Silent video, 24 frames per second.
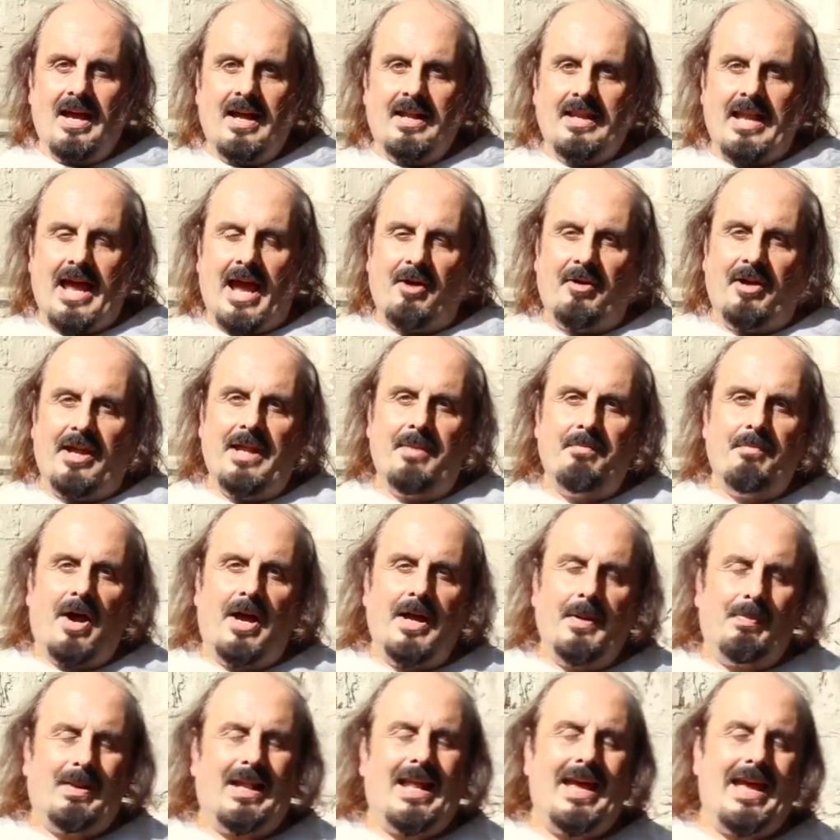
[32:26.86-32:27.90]
Now, in
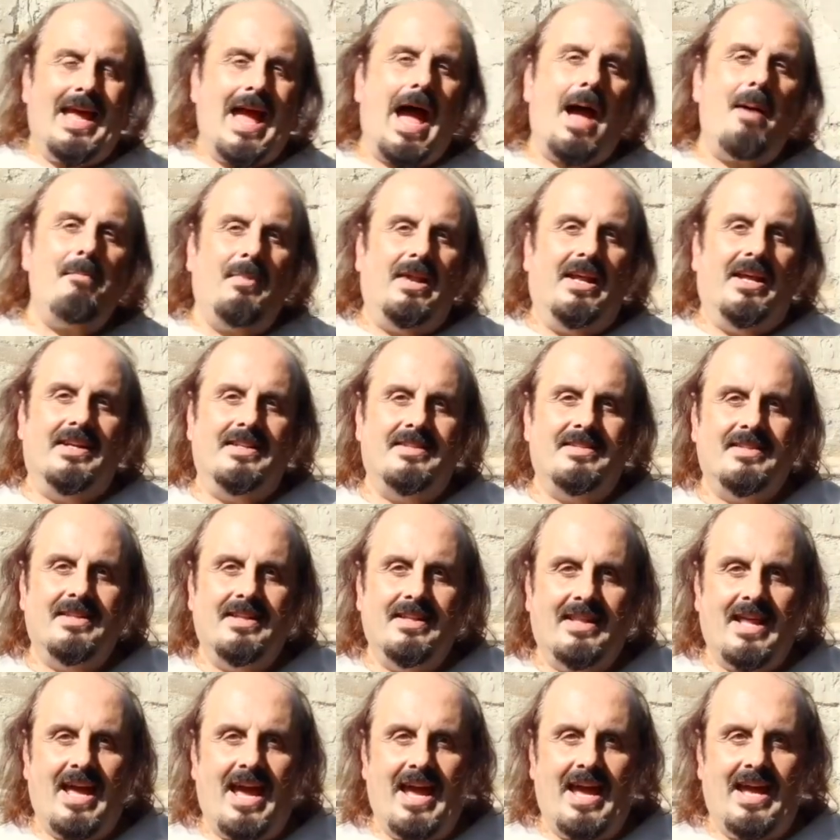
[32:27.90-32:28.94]
my play Hamlet,
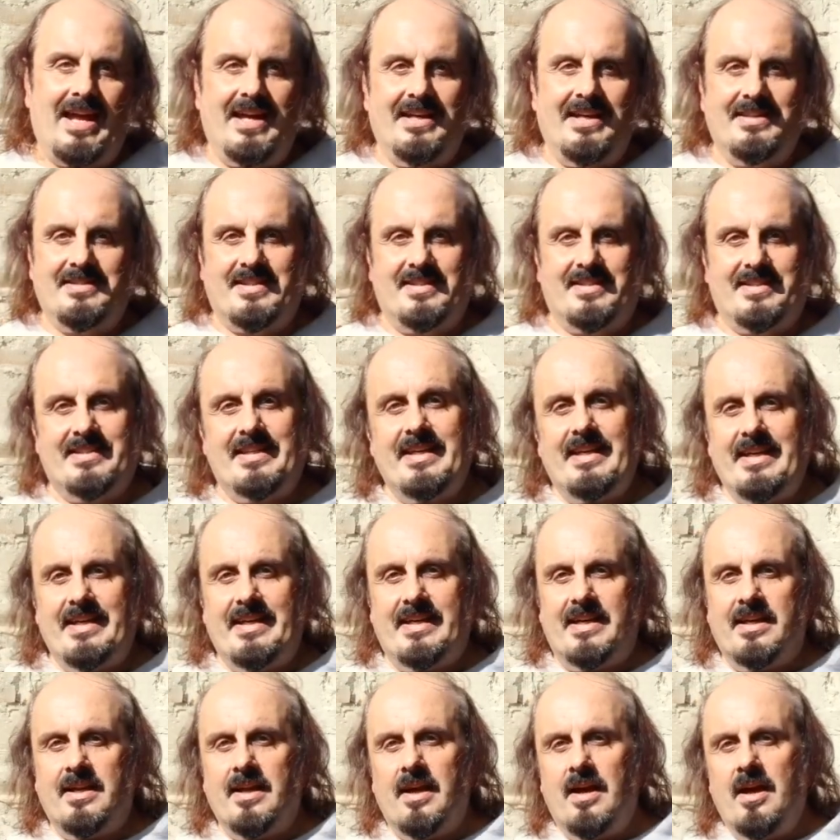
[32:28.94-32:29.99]
there is a
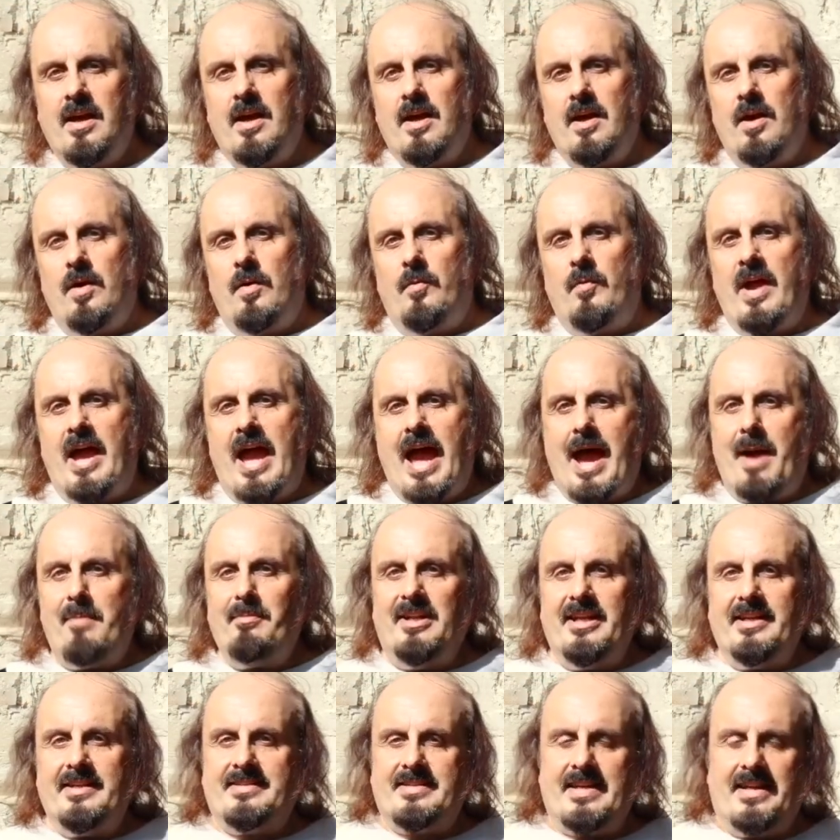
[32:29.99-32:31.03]
scene where
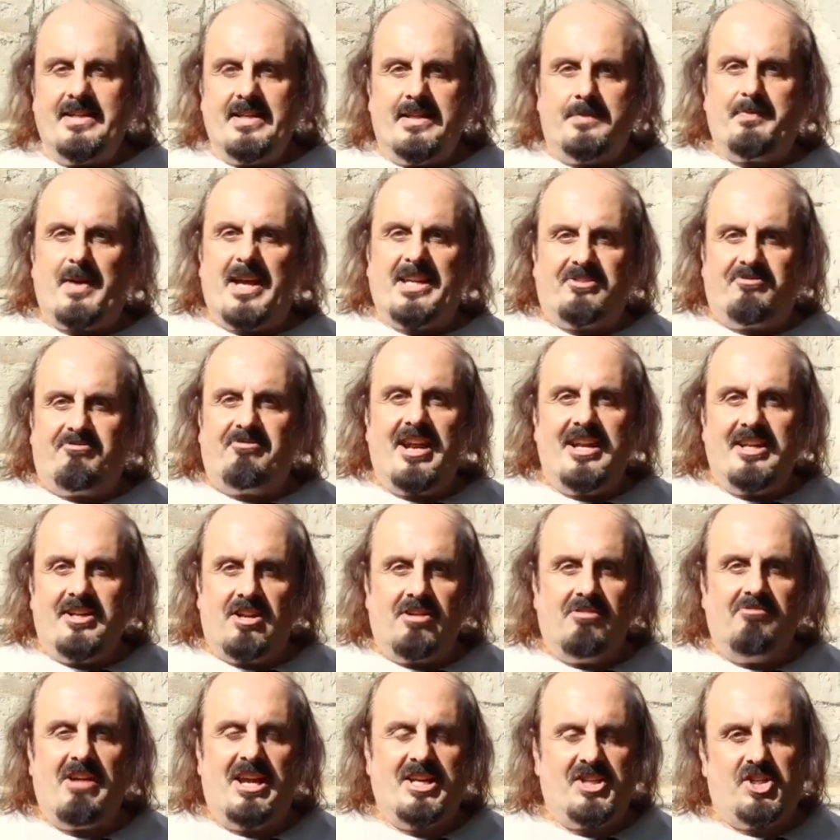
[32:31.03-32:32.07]
Hamlet and his best friend
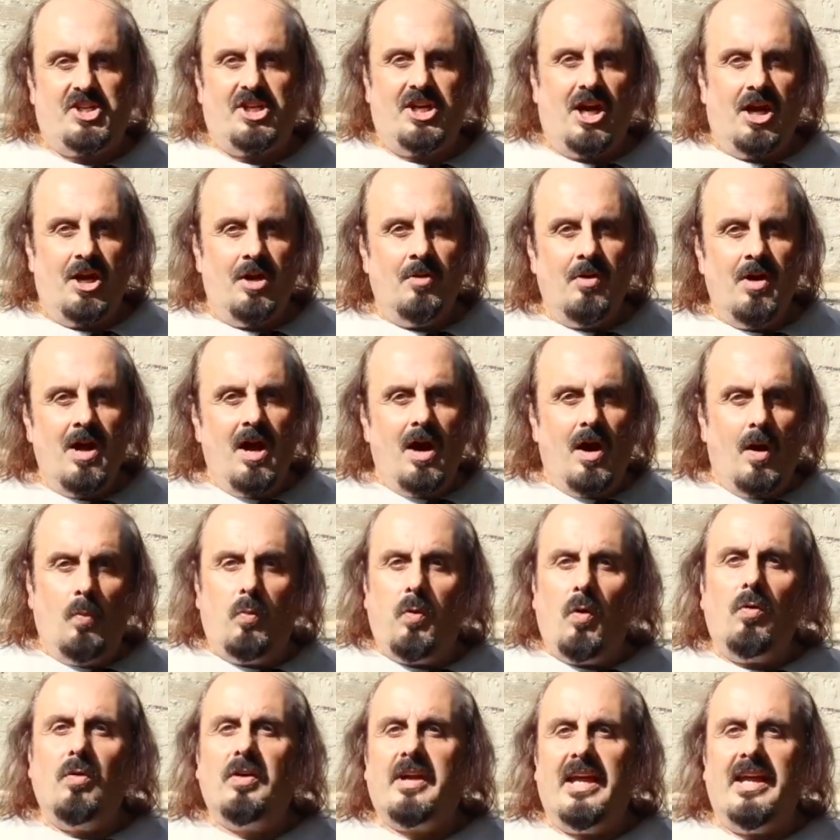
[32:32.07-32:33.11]
Horatio are
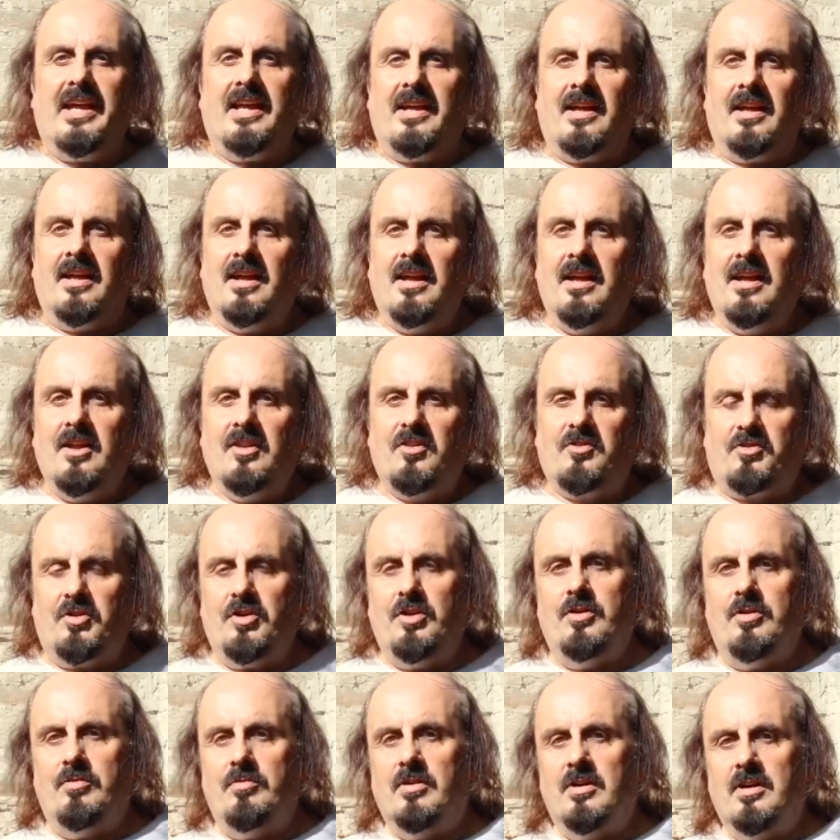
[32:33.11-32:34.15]
walking
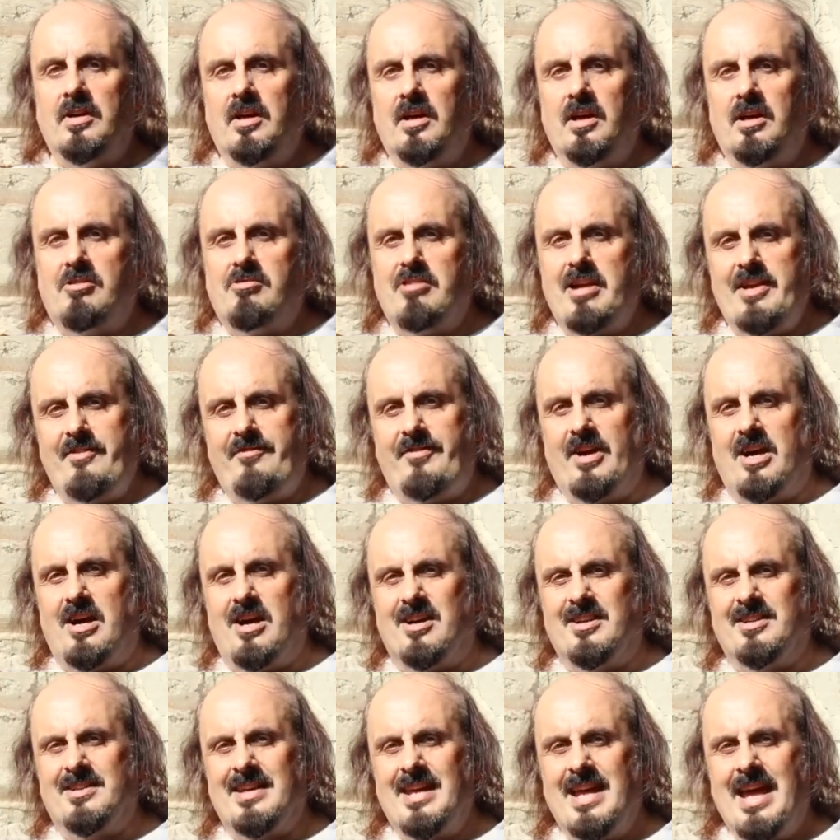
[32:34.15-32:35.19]
through a
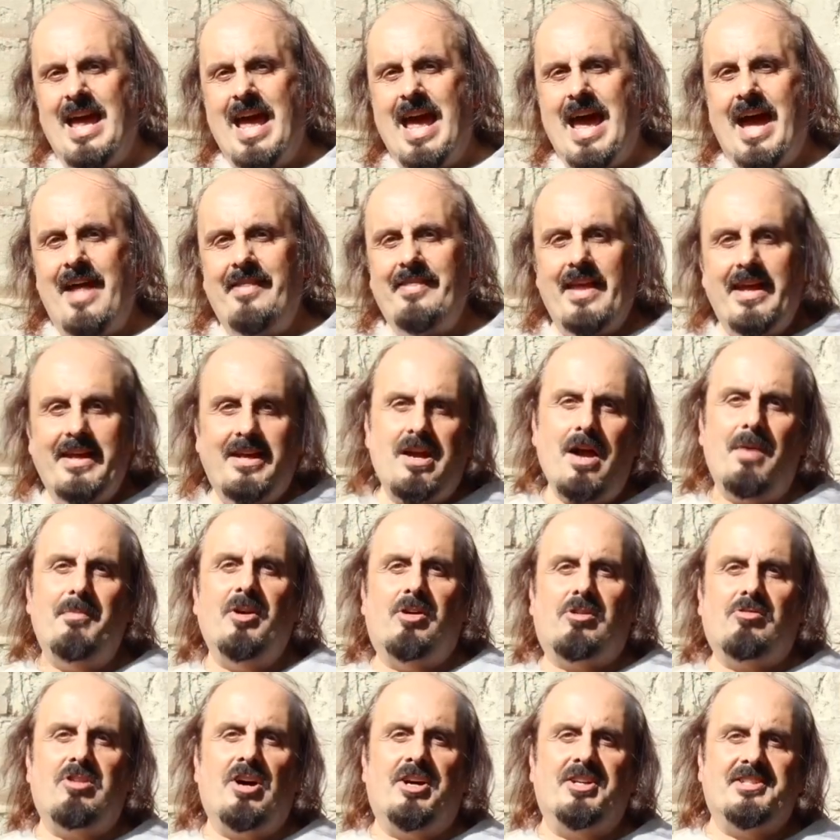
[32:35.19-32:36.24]
graveyard, and they come
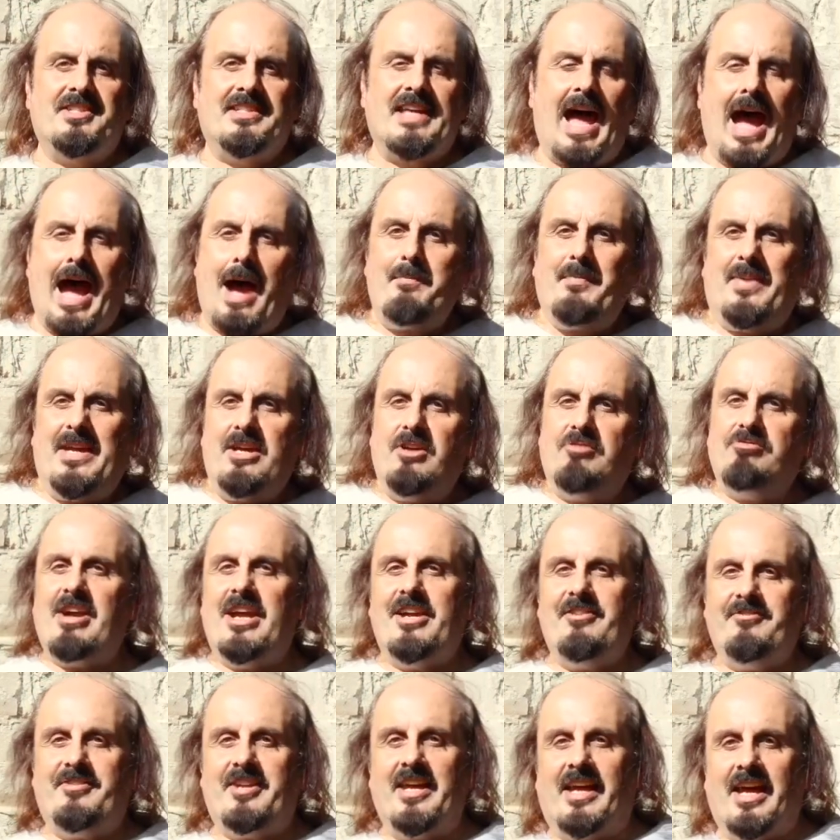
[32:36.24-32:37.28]
across a happy
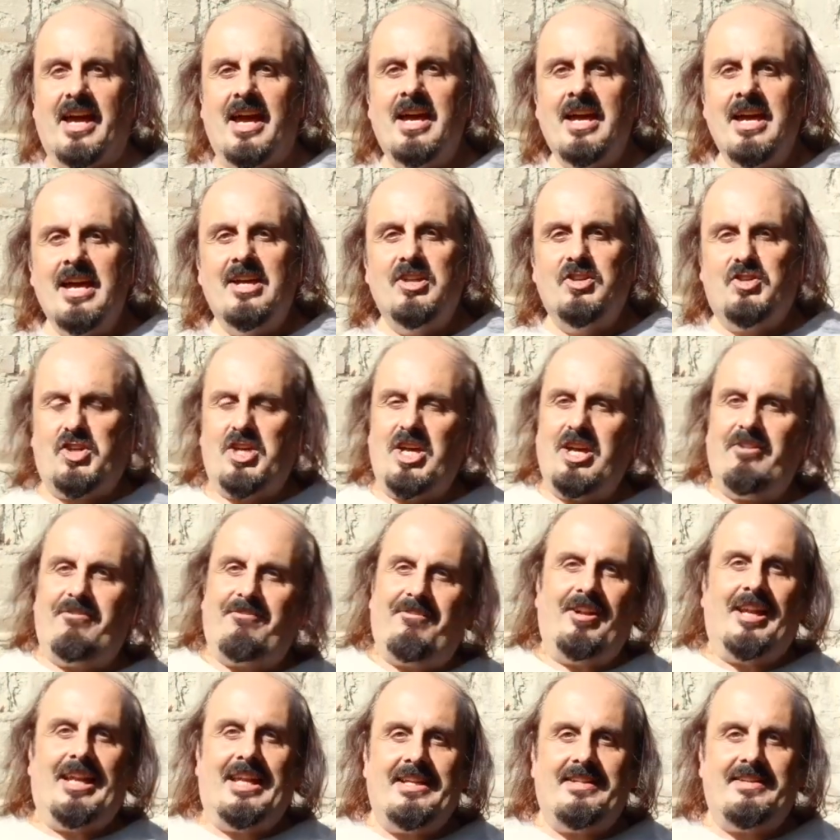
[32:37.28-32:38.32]
gravedigger
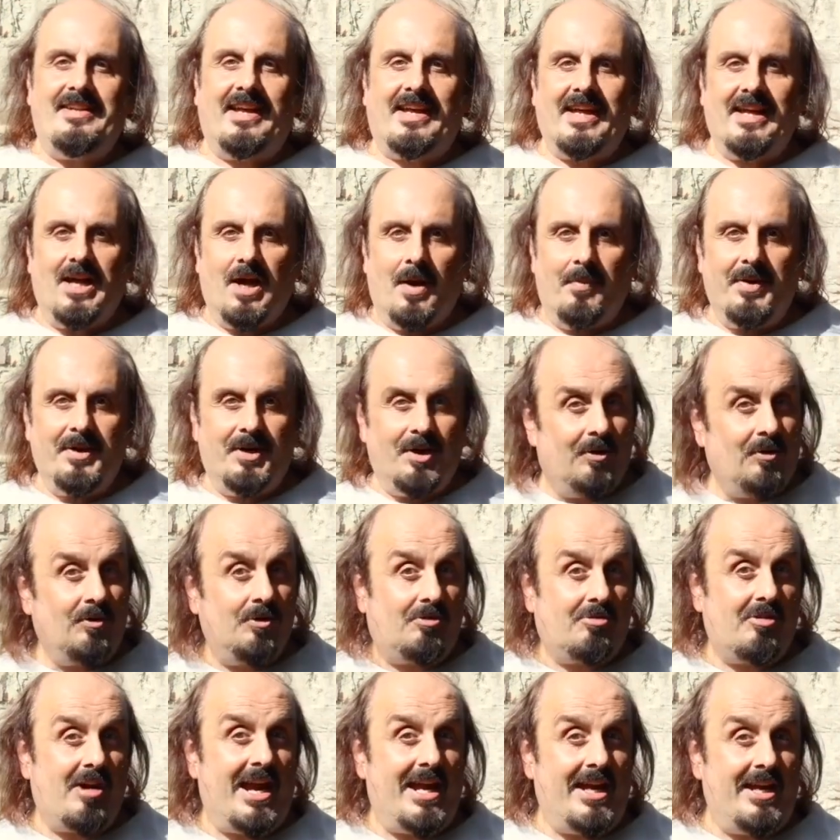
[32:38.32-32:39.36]
cheerfully digging up an old
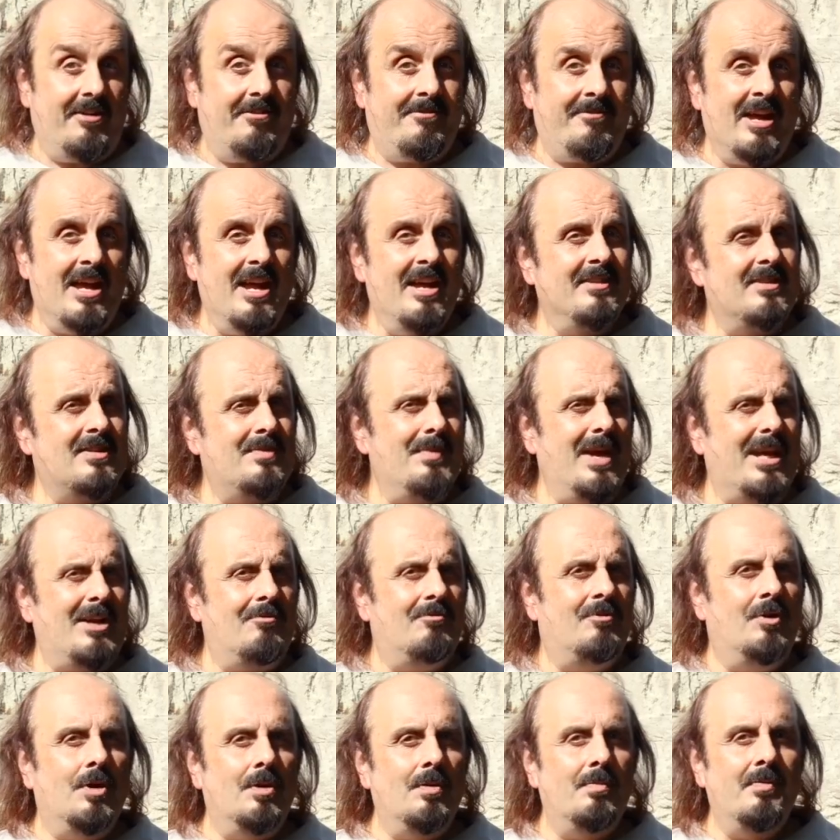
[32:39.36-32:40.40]
grave to make
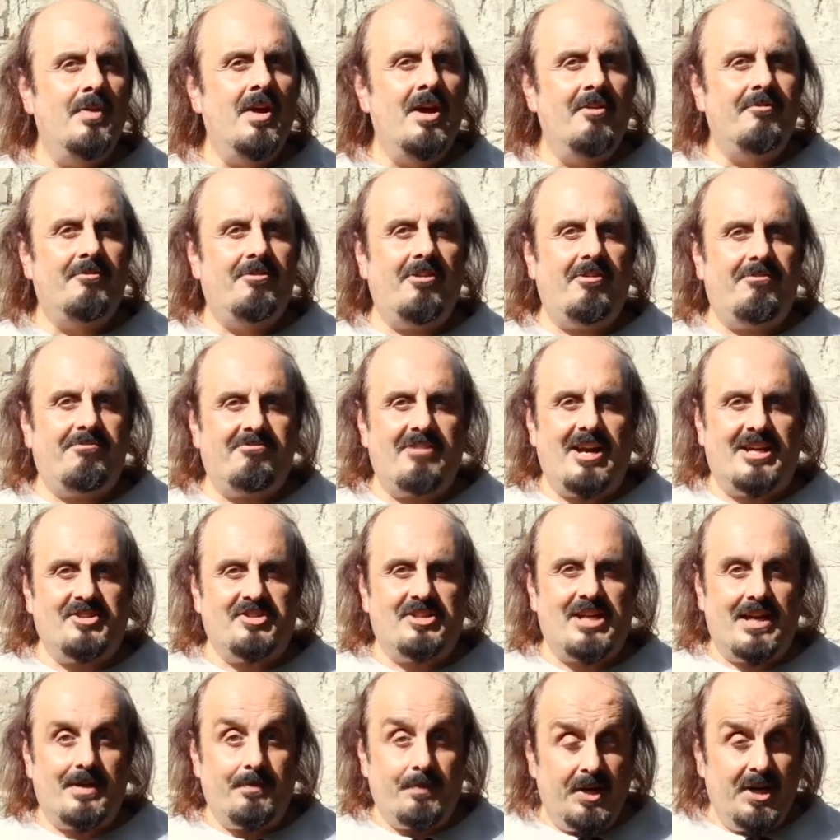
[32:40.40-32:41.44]
room for a fresh
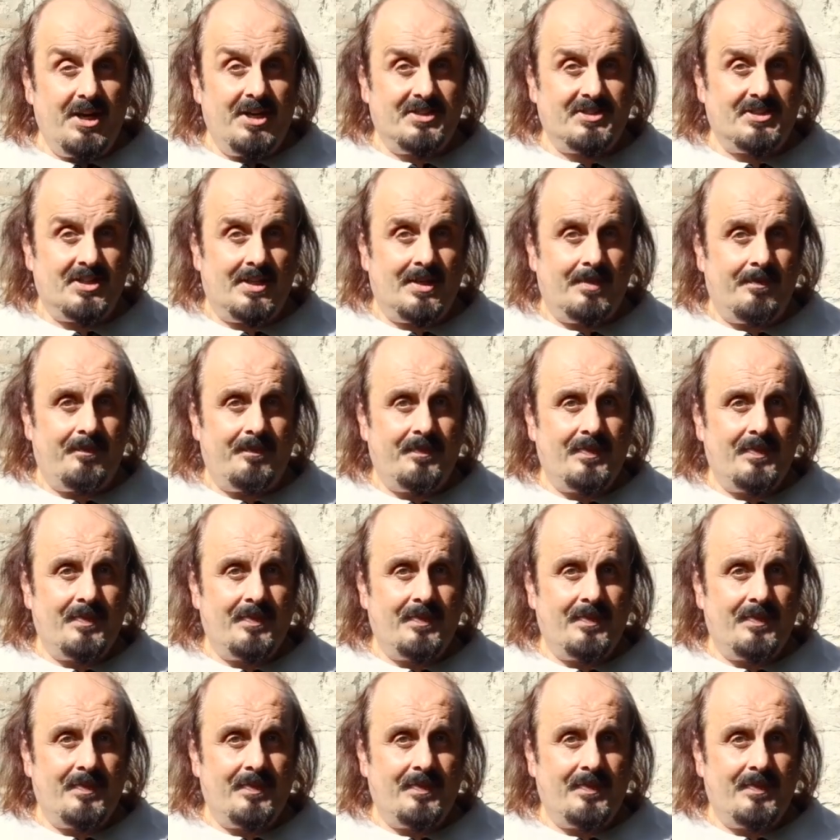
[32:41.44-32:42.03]
dead person.